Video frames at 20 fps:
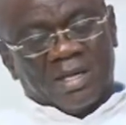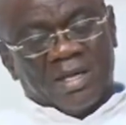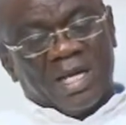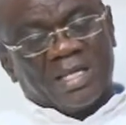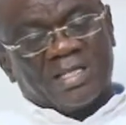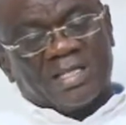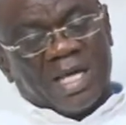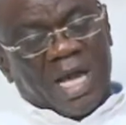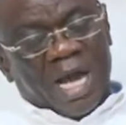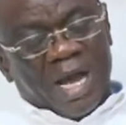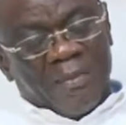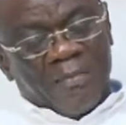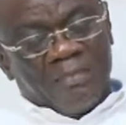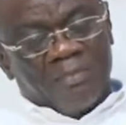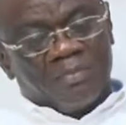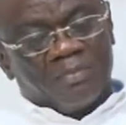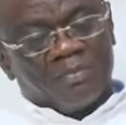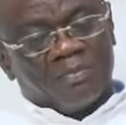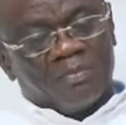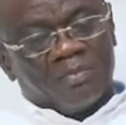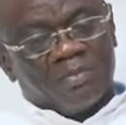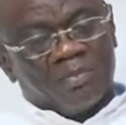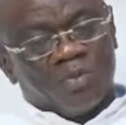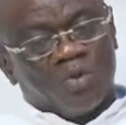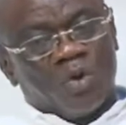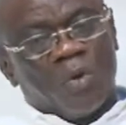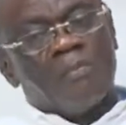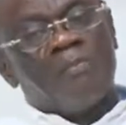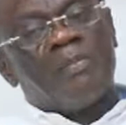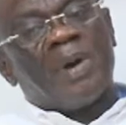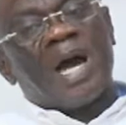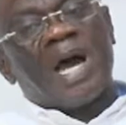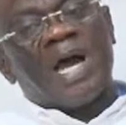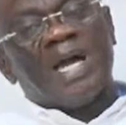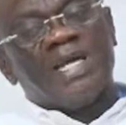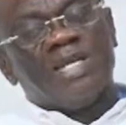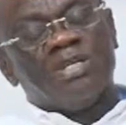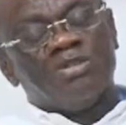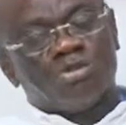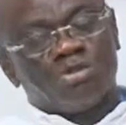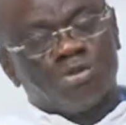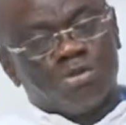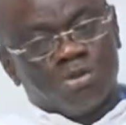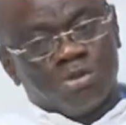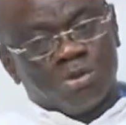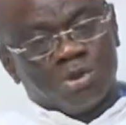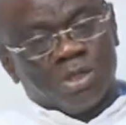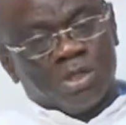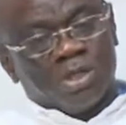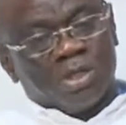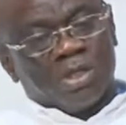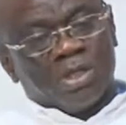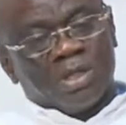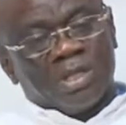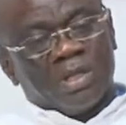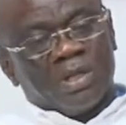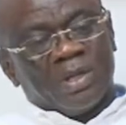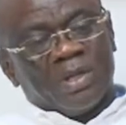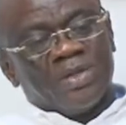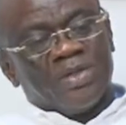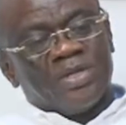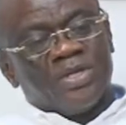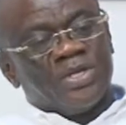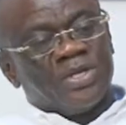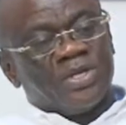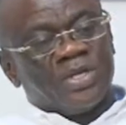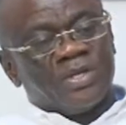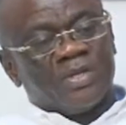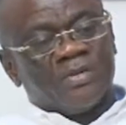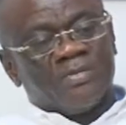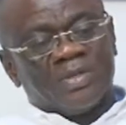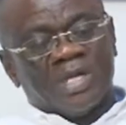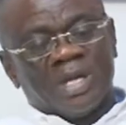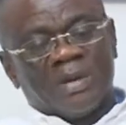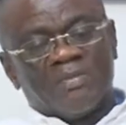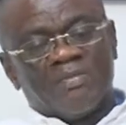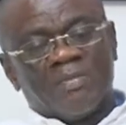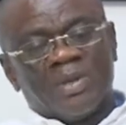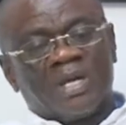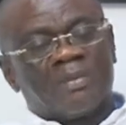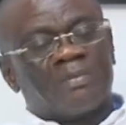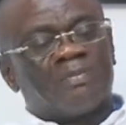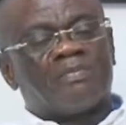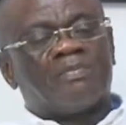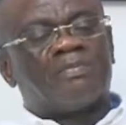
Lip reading: Next time, don't buy into the big